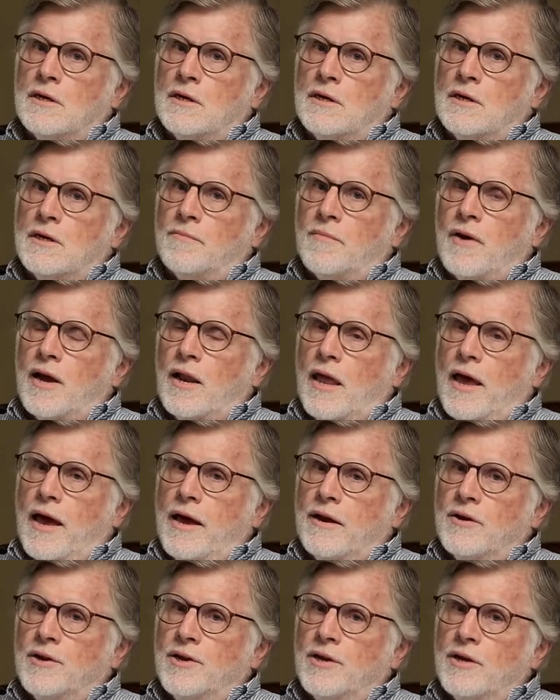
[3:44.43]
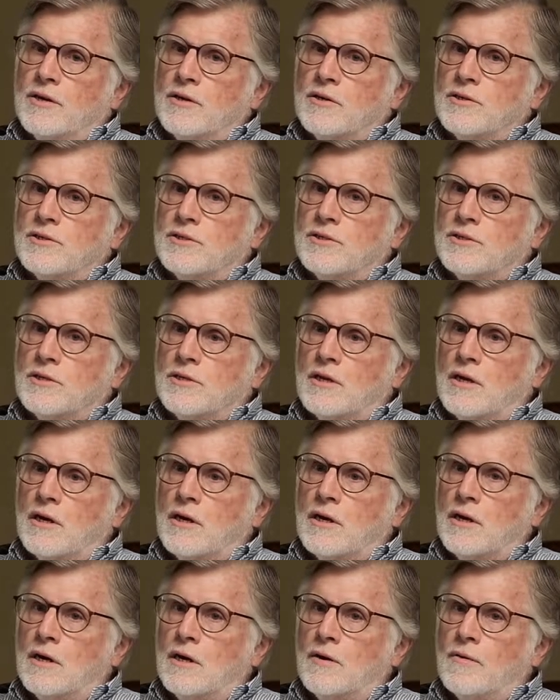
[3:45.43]
In my latter years,
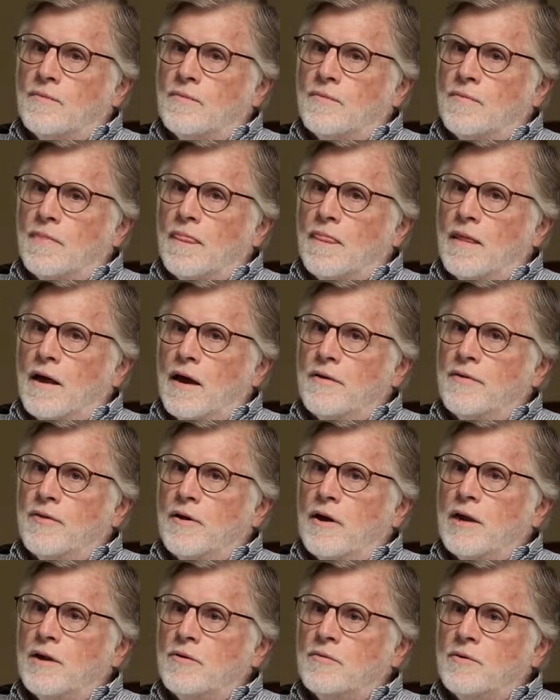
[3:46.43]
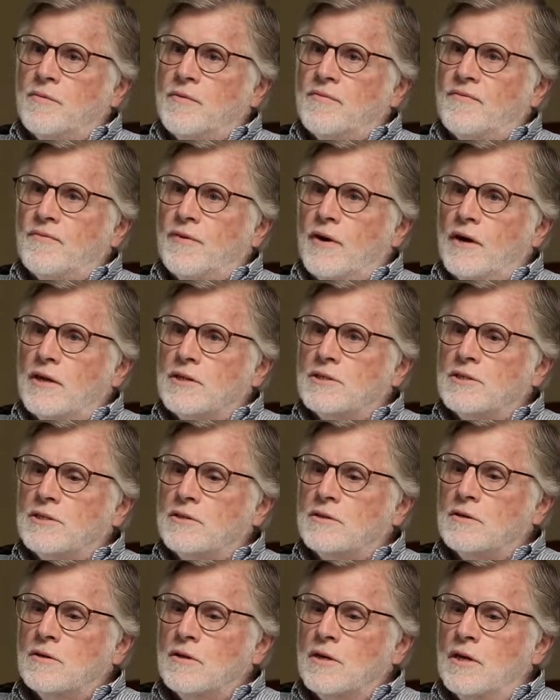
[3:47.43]
I thought it would be fun
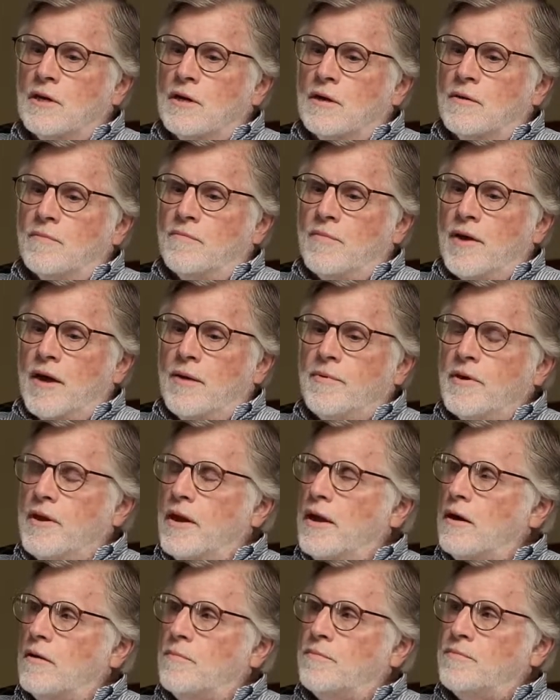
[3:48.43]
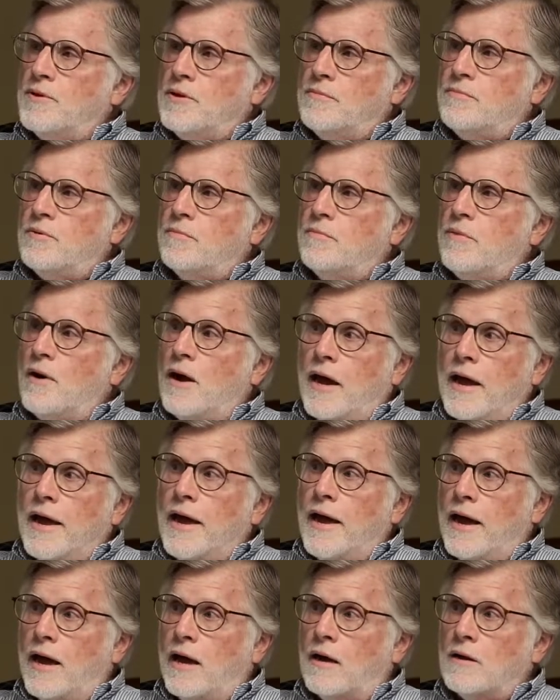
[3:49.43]
to maybe help people buy
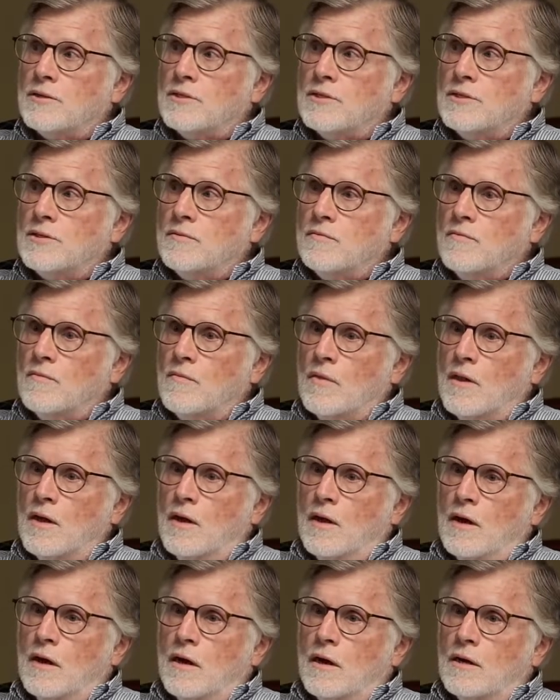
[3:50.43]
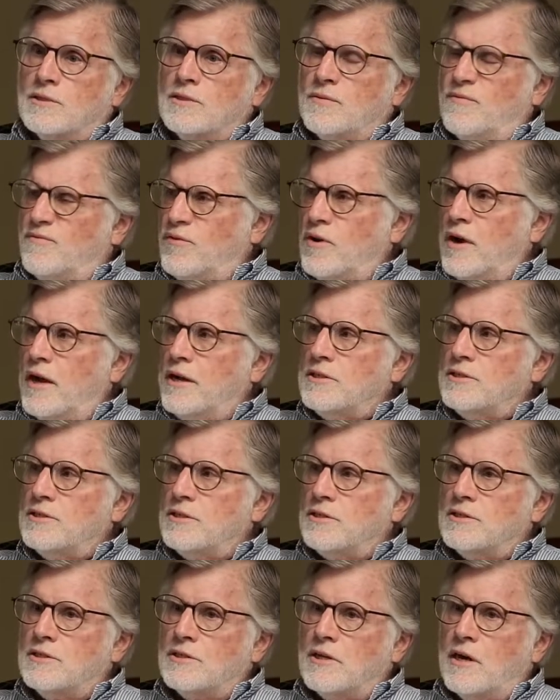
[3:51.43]
a house, some friends
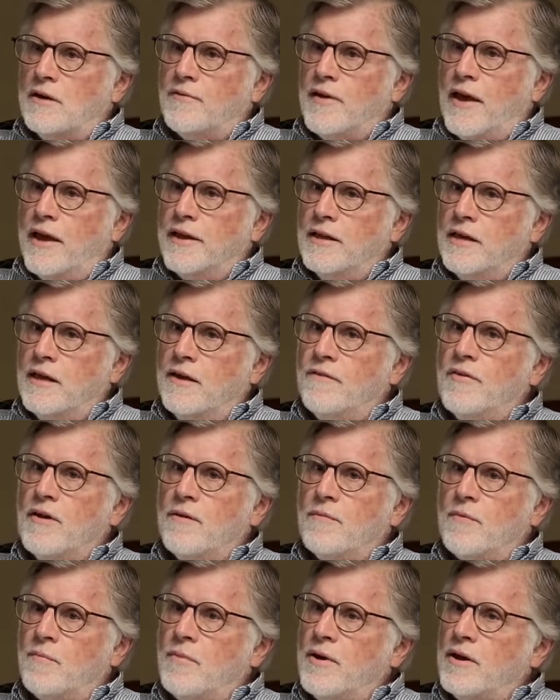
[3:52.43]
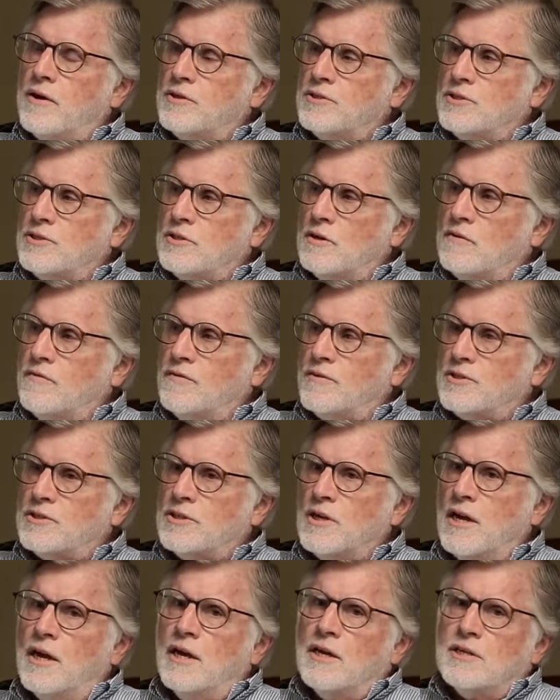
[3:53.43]
and stuff, and give them a better
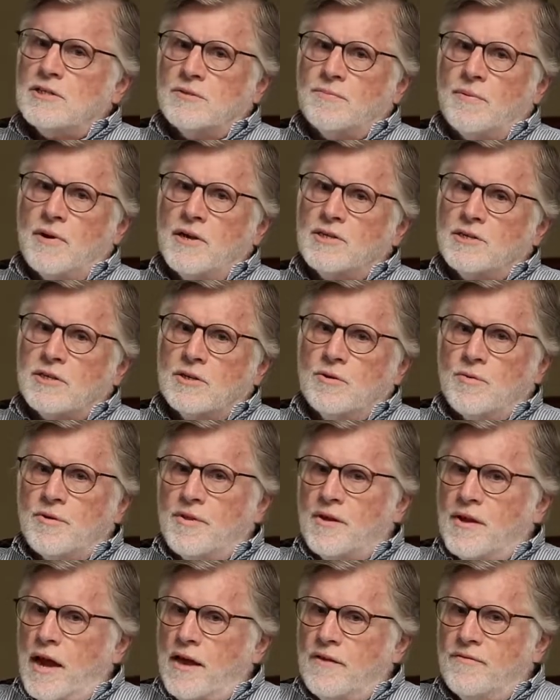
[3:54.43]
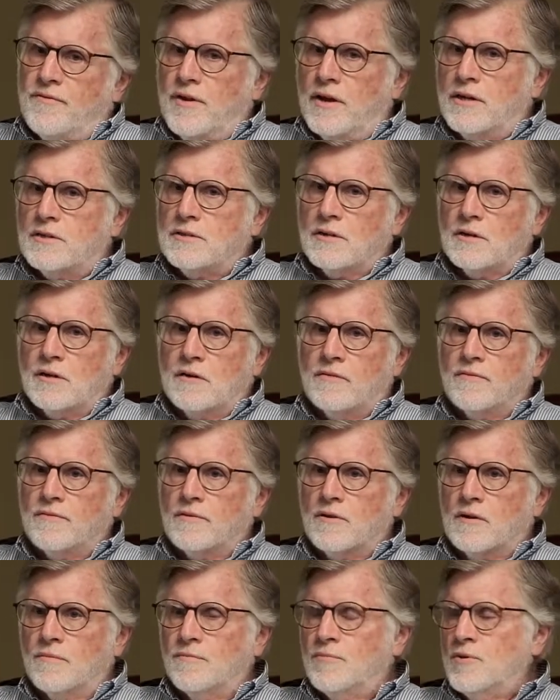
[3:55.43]
service, especially with the advent
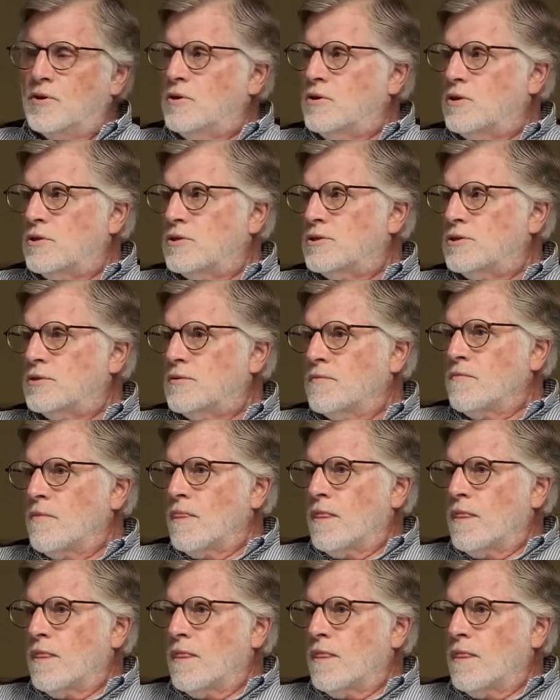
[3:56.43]
of computers.